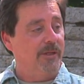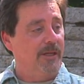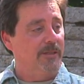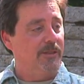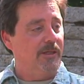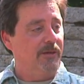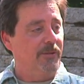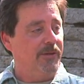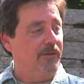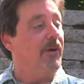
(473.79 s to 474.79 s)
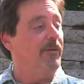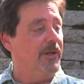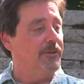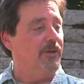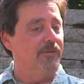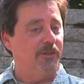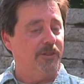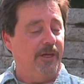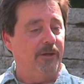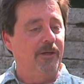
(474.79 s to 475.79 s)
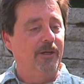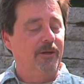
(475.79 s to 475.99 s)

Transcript: kids with the Environmental Services Center.